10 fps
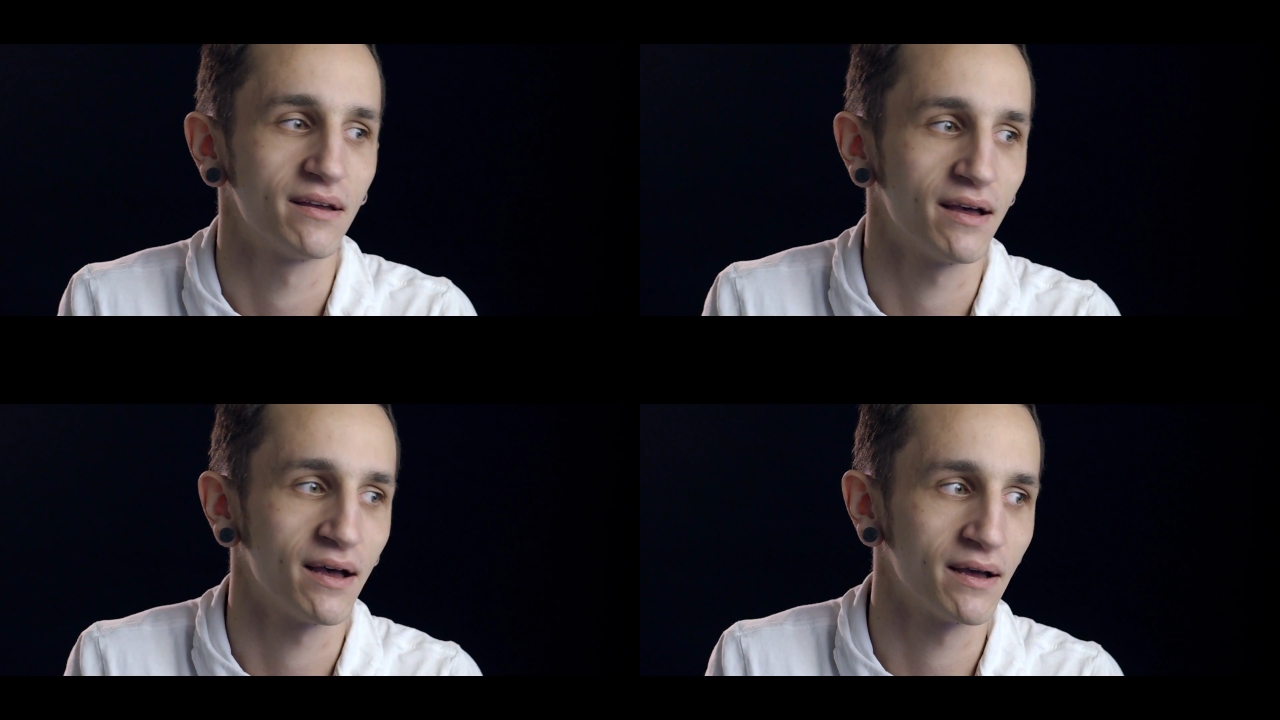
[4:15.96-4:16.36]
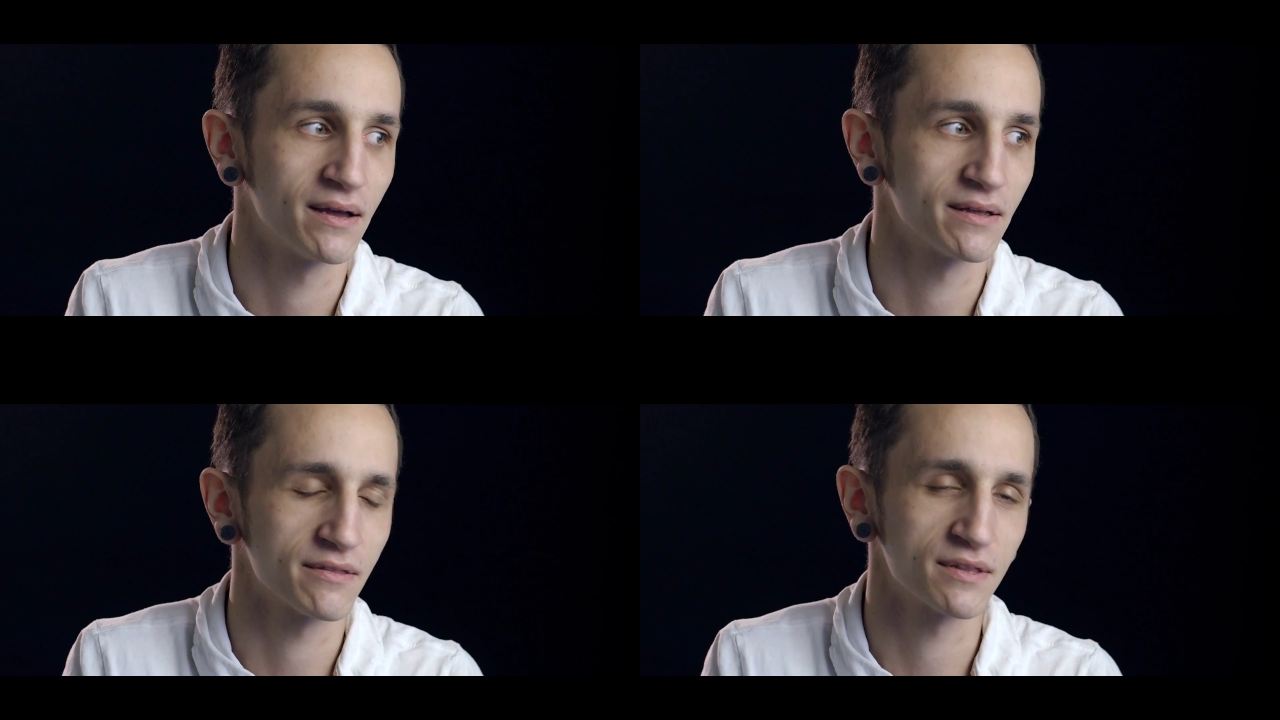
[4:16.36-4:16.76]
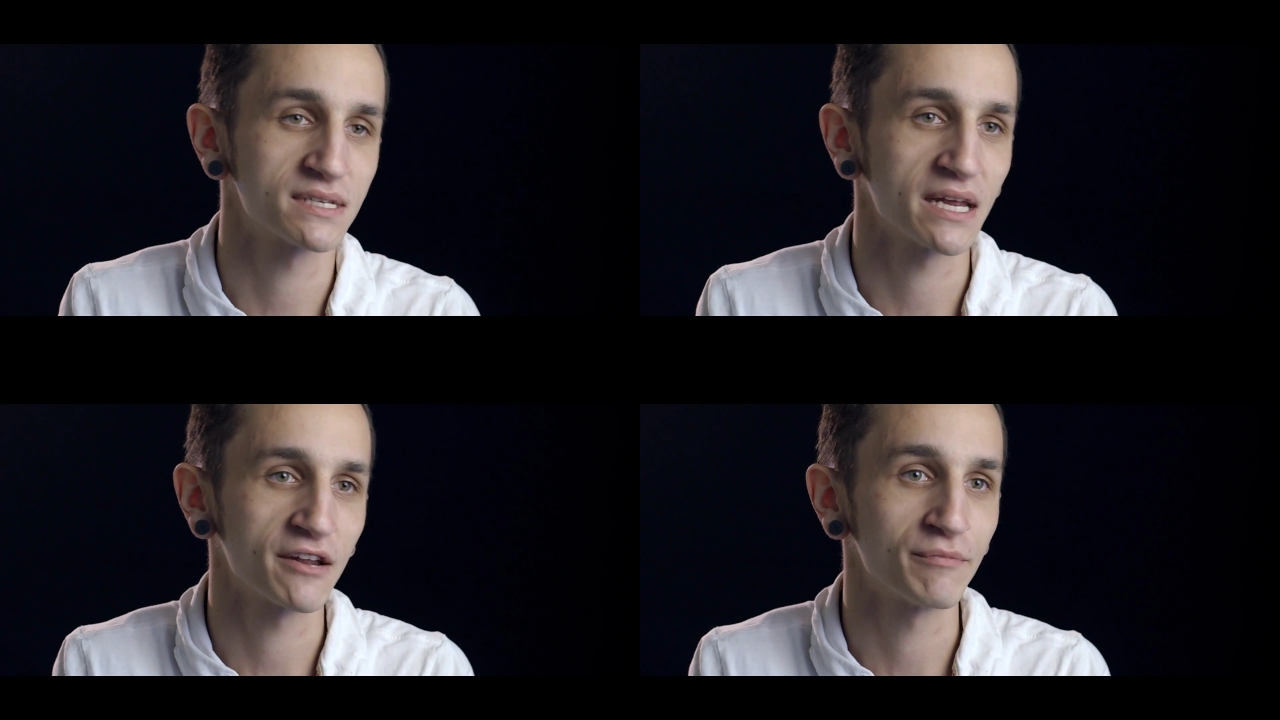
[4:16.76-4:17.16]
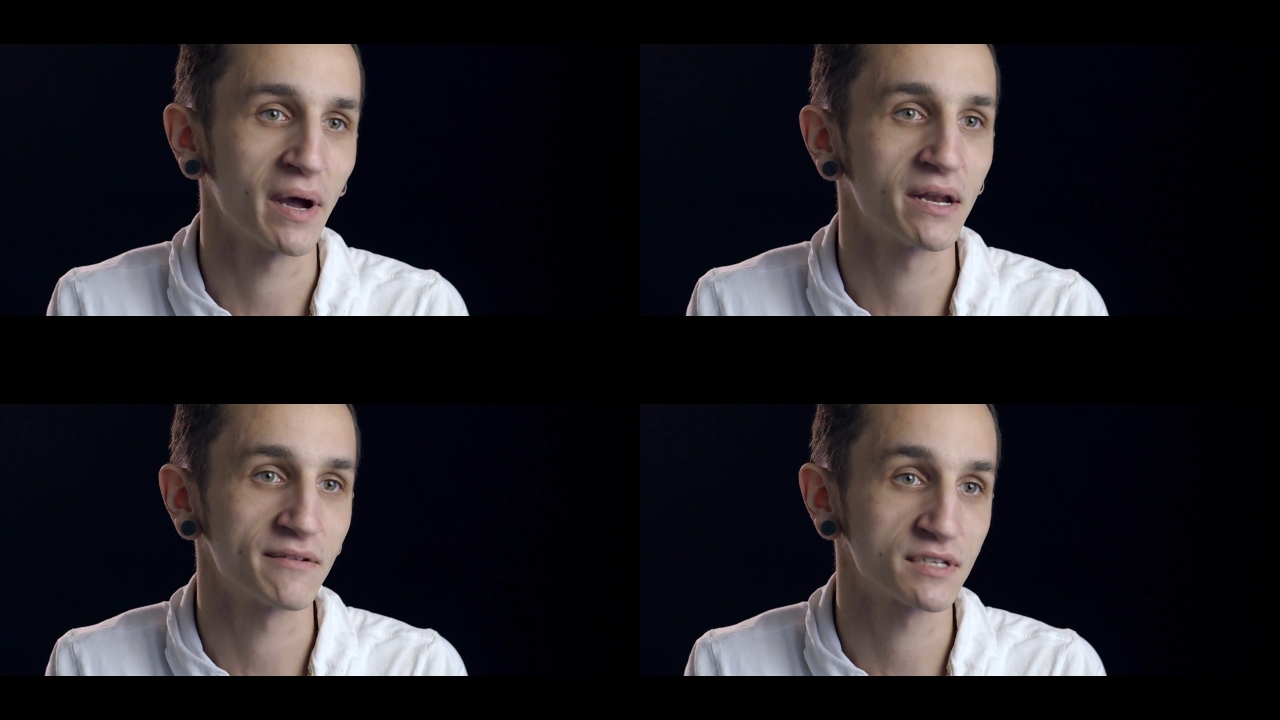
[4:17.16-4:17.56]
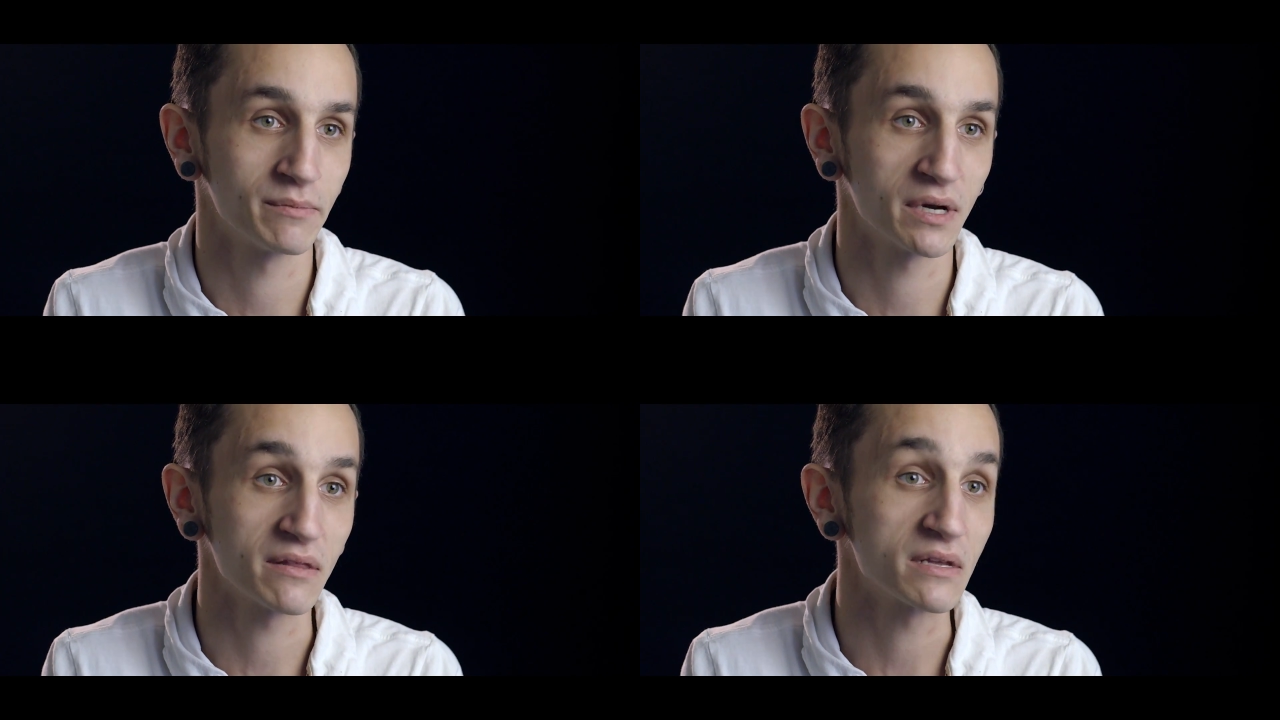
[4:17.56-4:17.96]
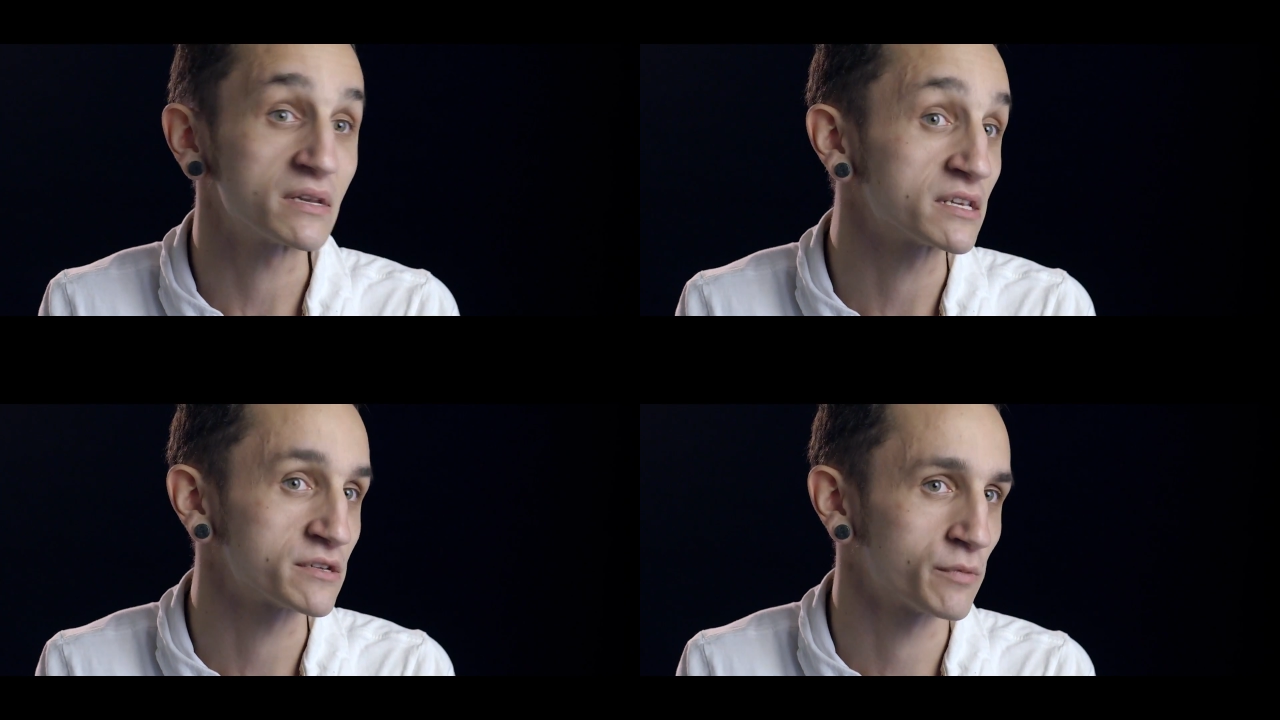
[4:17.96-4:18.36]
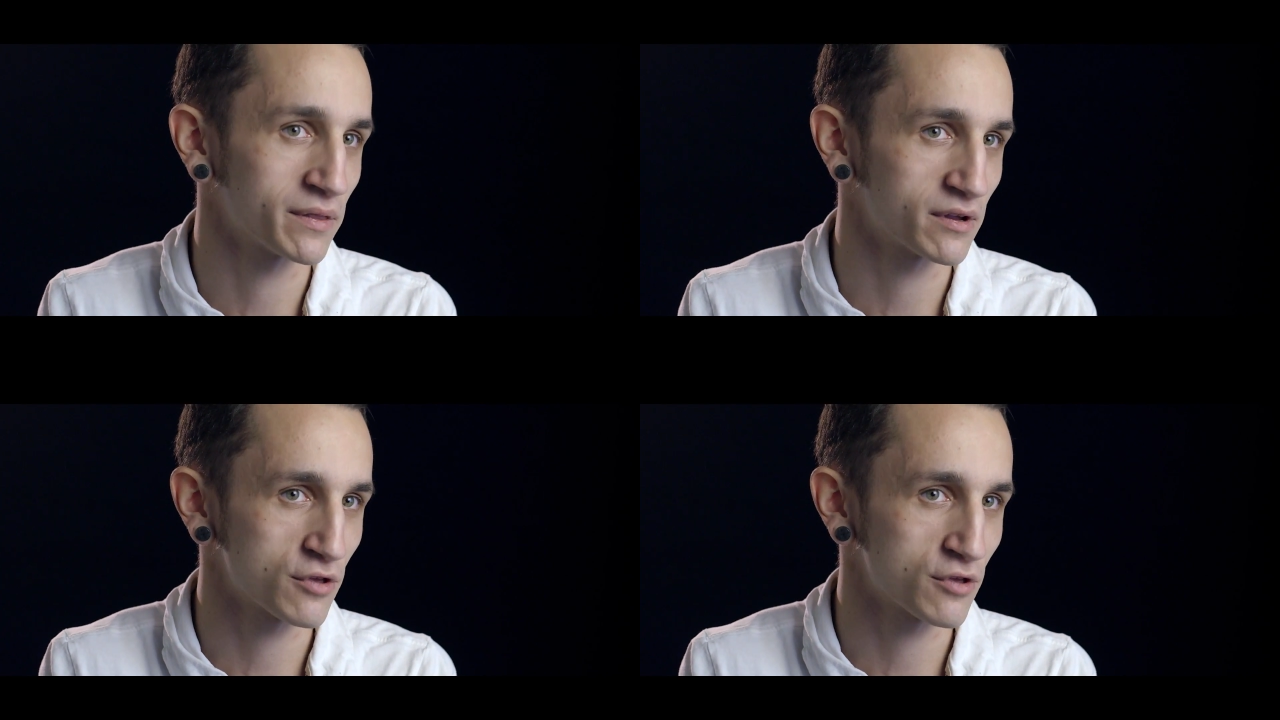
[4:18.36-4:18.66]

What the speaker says: the state of mind of somebody that doesn't want their